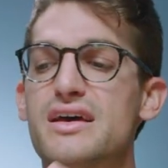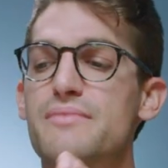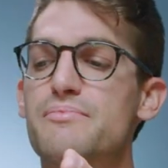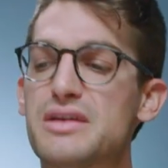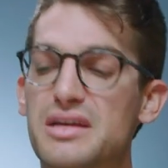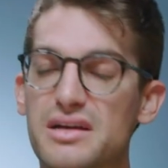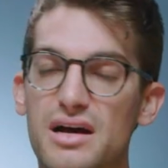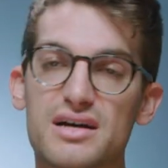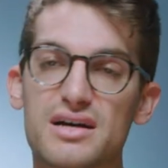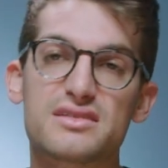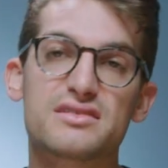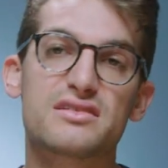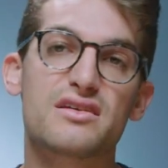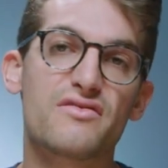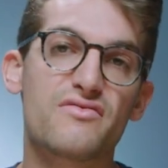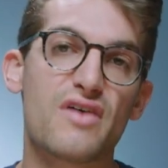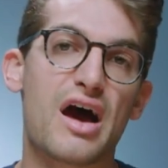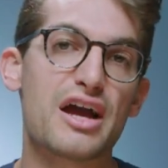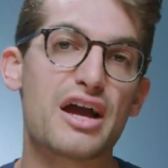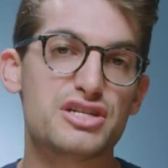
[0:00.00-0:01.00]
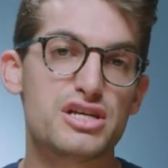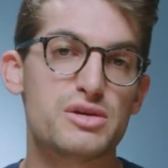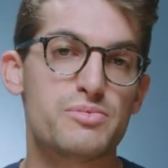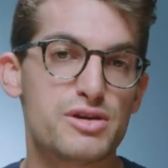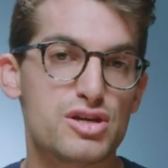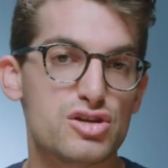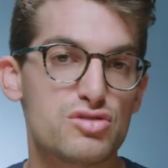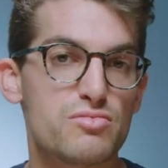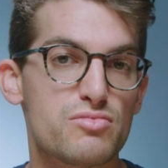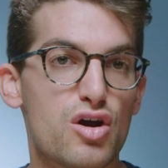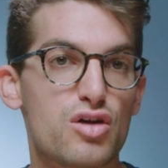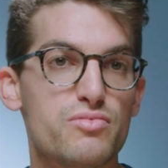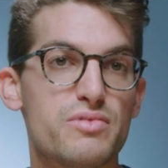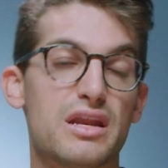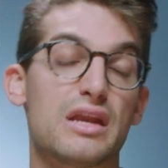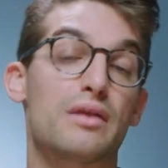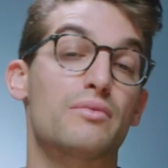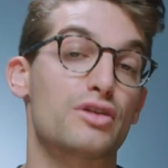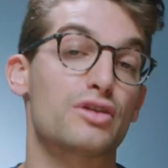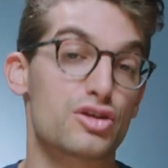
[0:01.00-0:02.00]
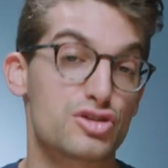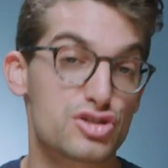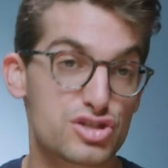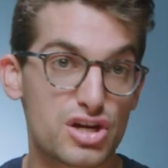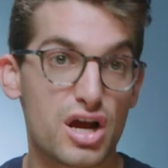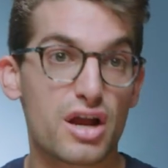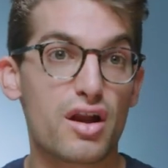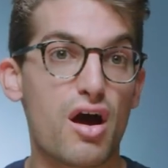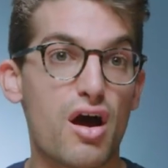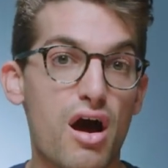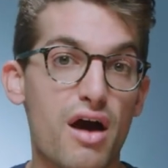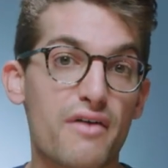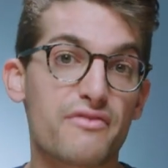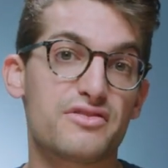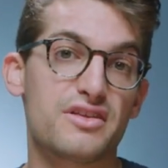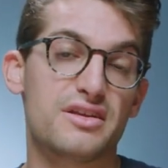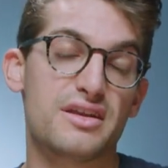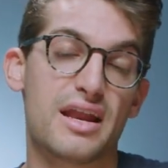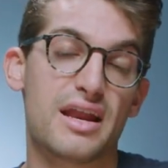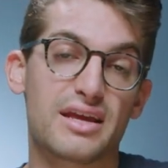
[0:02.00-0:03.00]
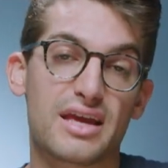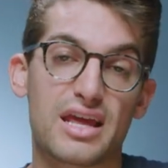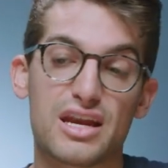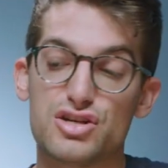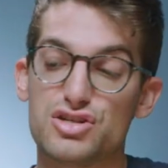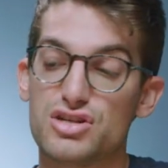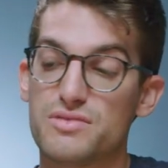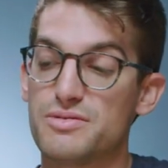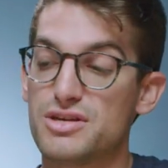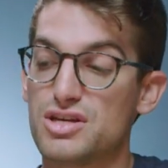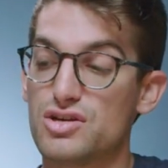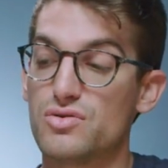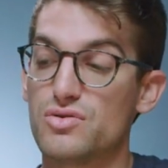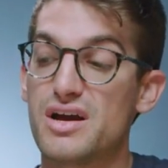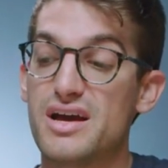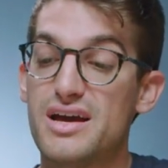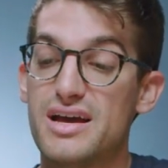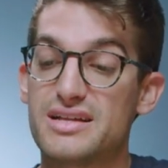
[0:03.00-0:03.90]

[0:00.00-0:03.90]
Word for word: because of iGPU mode being able to shut off the dedicated GPU,